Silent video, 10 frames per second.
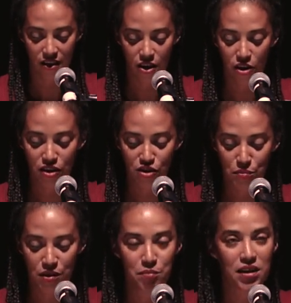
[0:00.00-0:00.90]

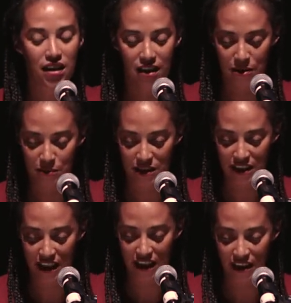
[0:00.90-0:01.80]
Knowledgeable becomes
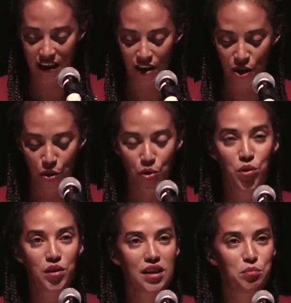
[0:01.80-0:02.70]
then
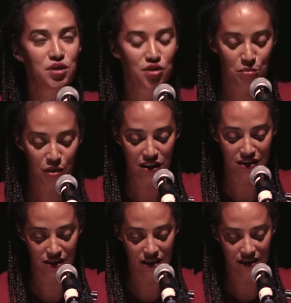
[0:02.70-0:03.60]
all
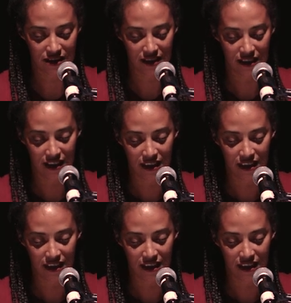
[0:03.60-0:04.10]
epistemologies